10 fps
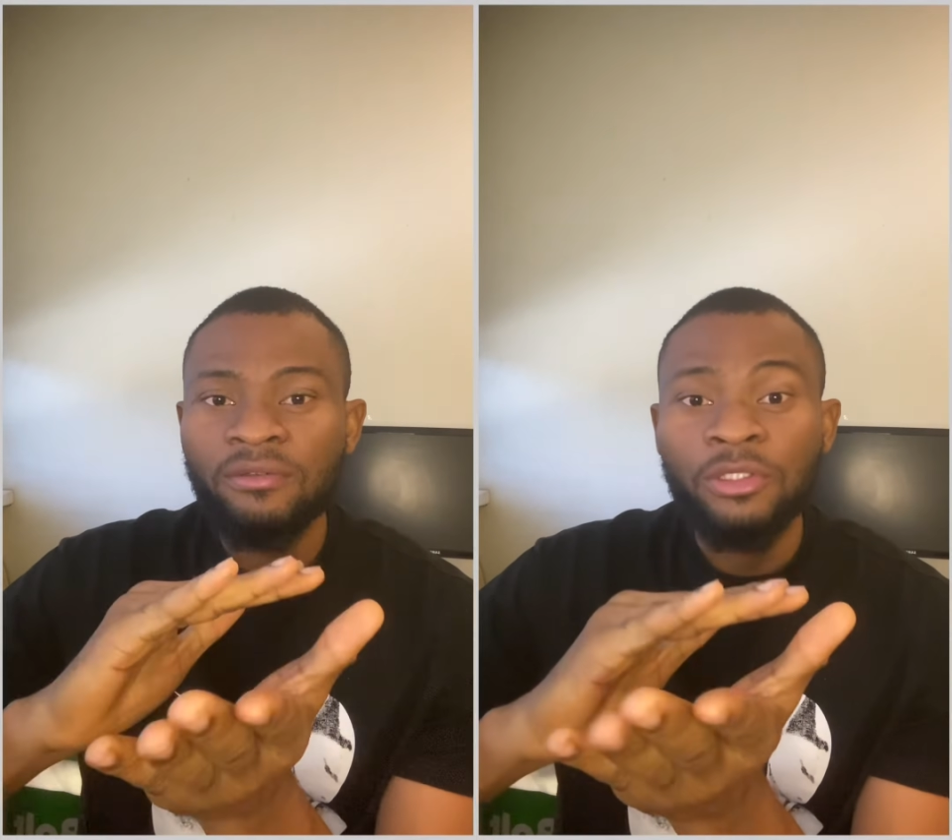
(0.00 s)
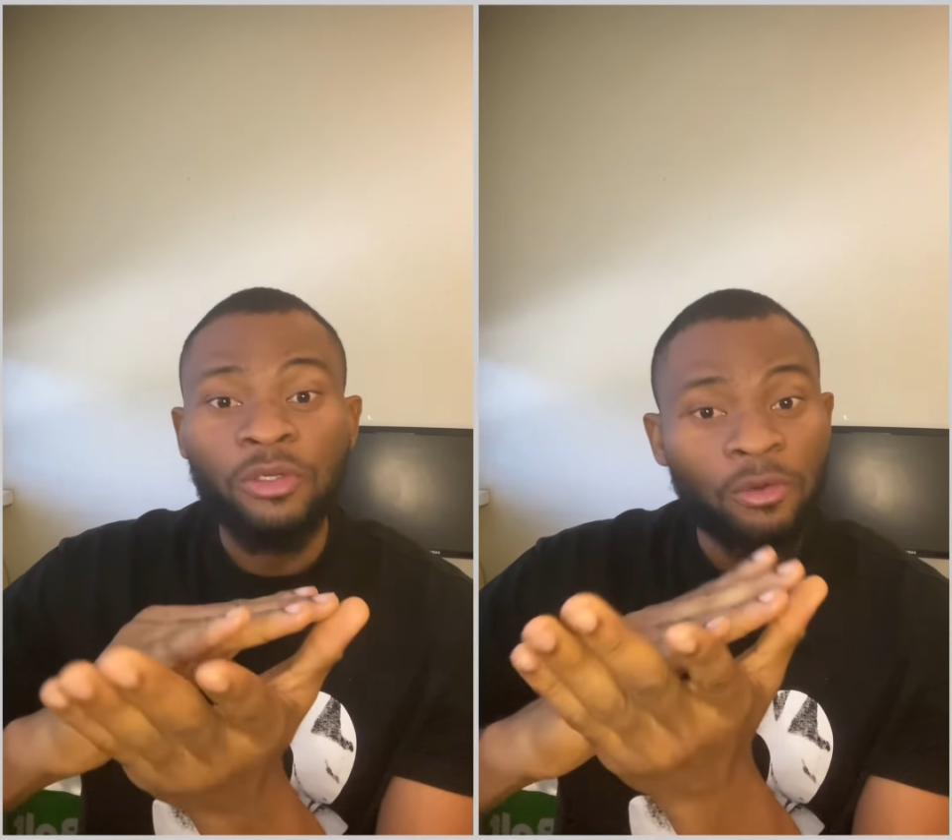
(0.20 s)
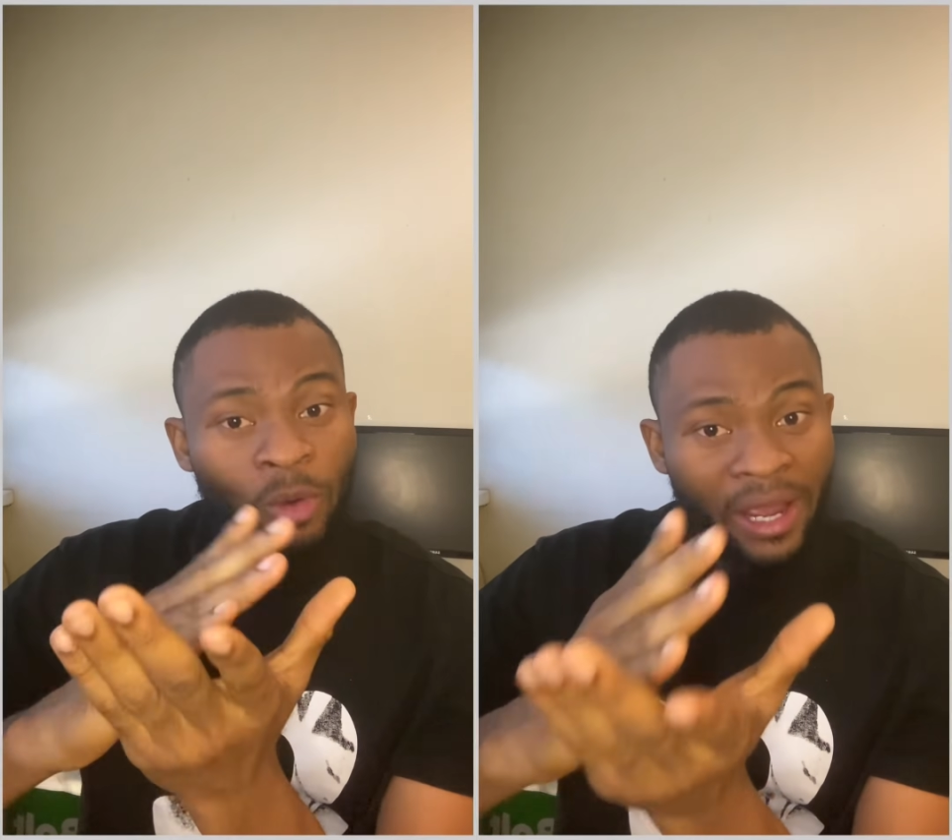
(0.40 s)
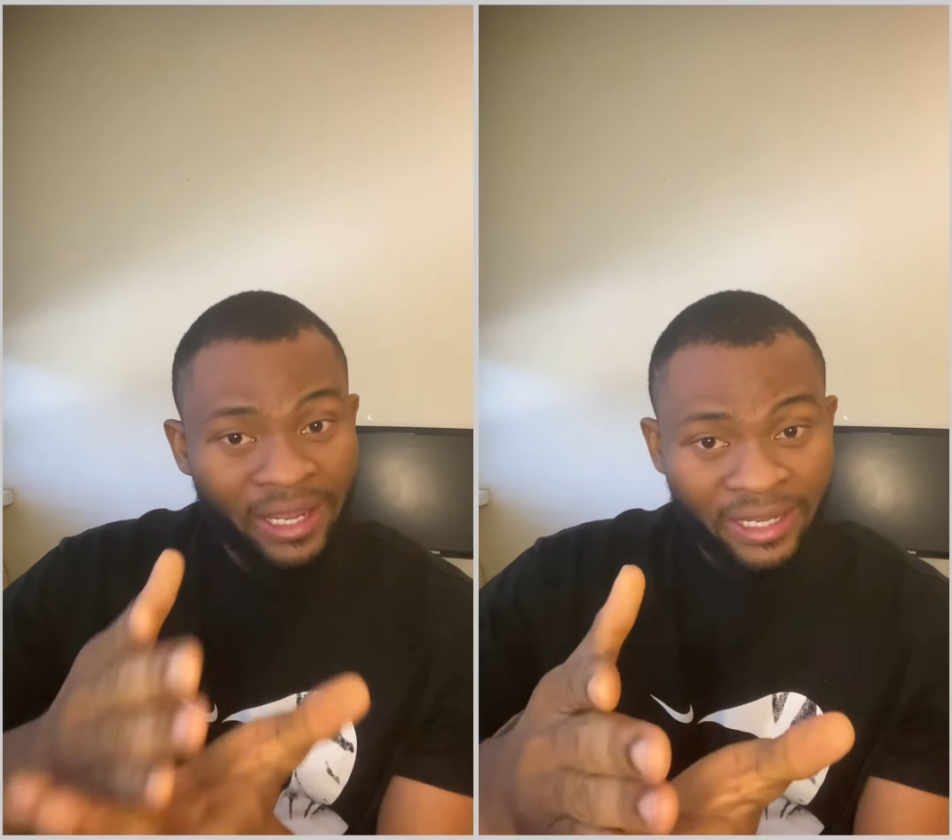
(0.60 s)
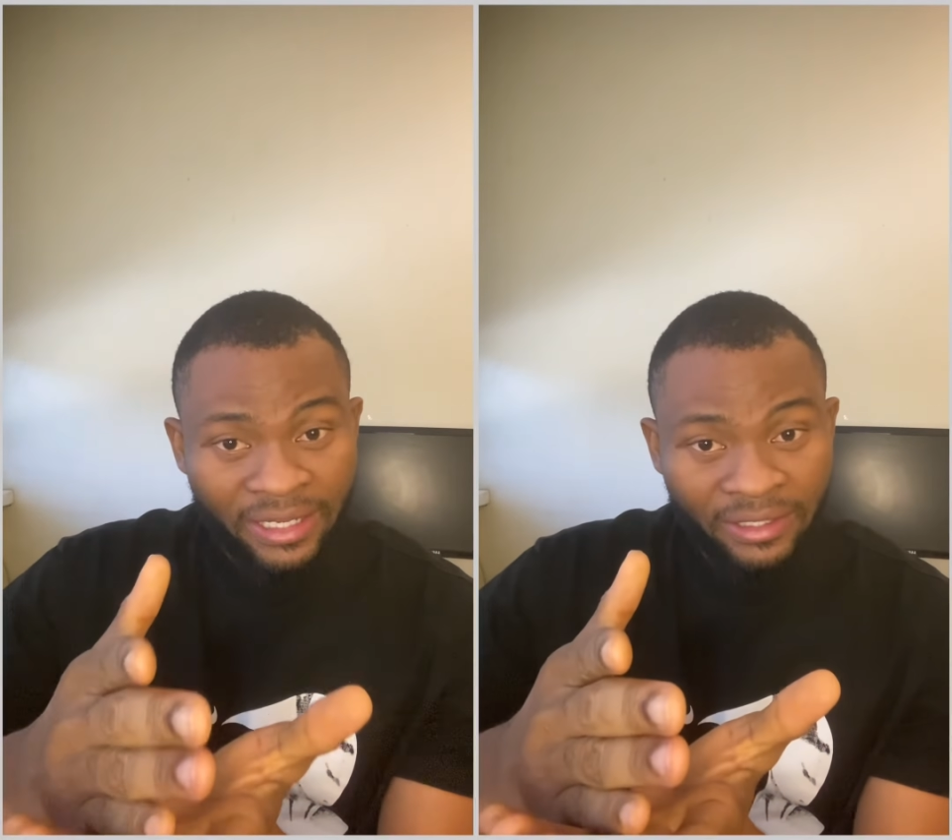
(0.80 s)
your
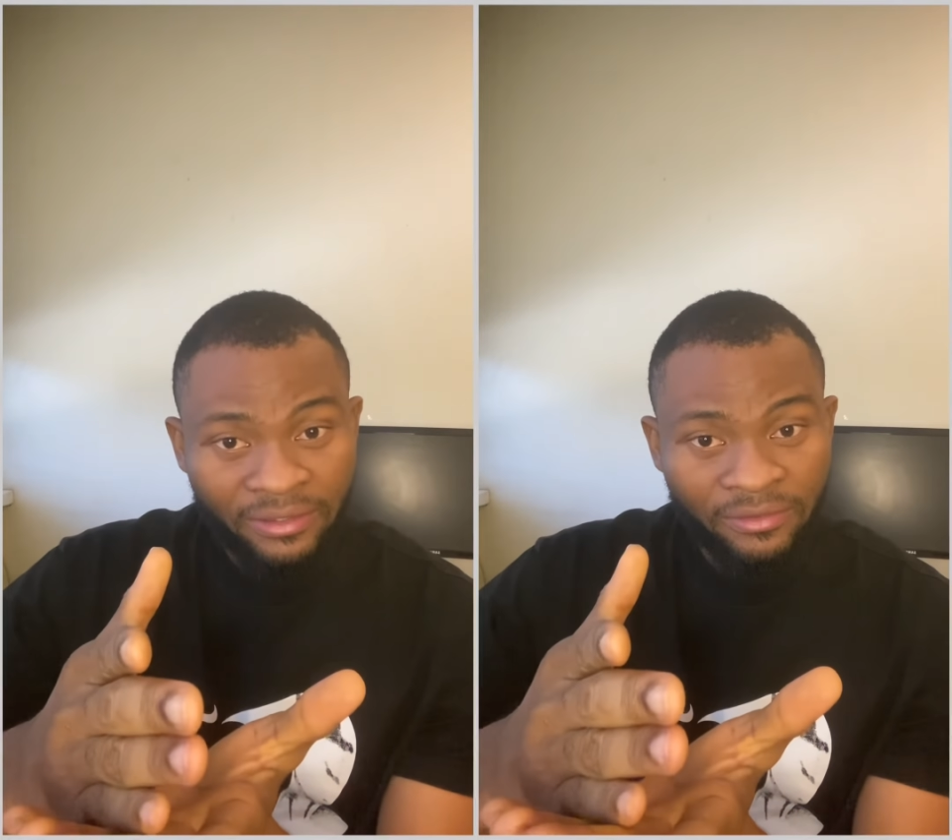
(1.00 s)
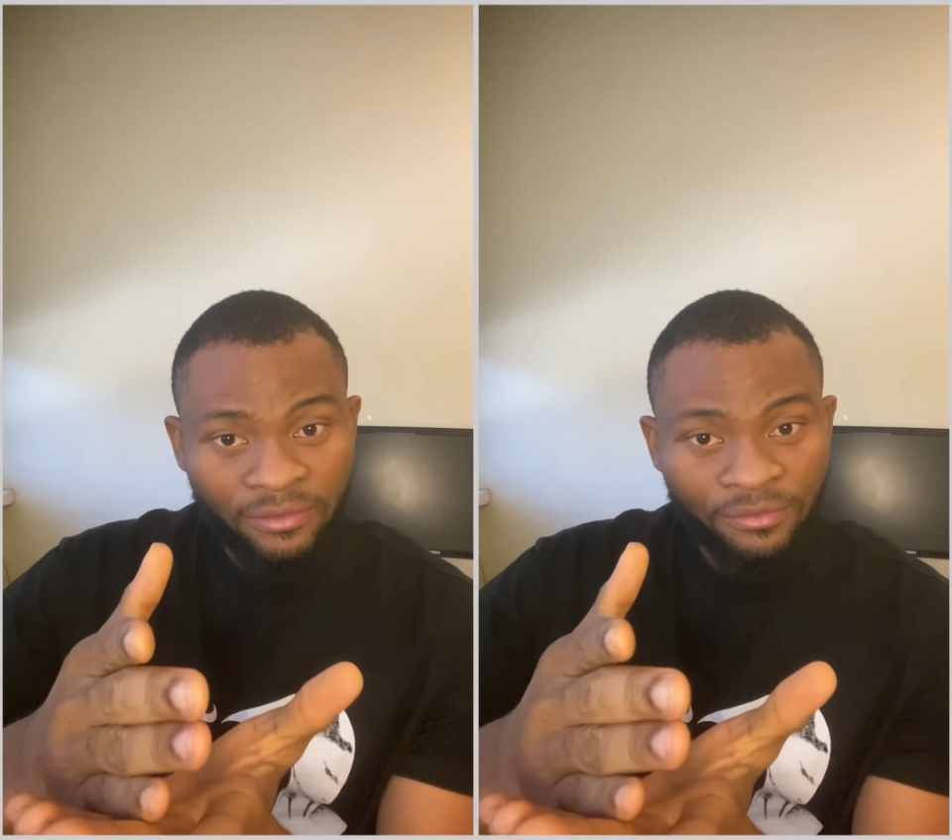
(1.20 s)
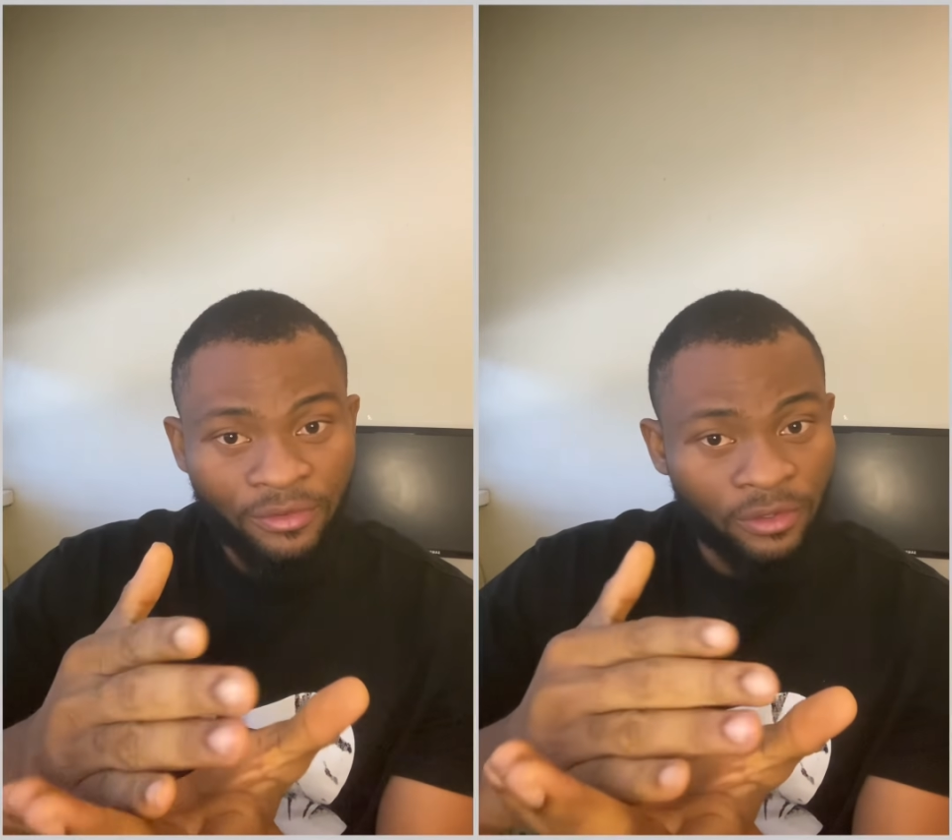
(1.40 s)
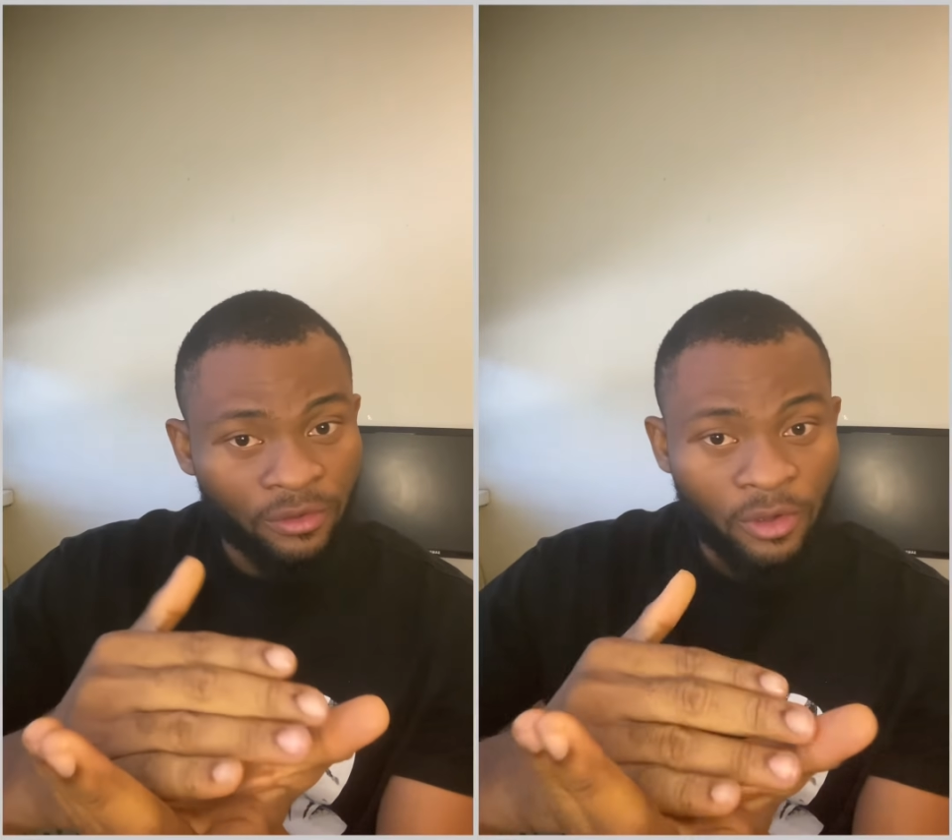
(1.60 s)
WAEC for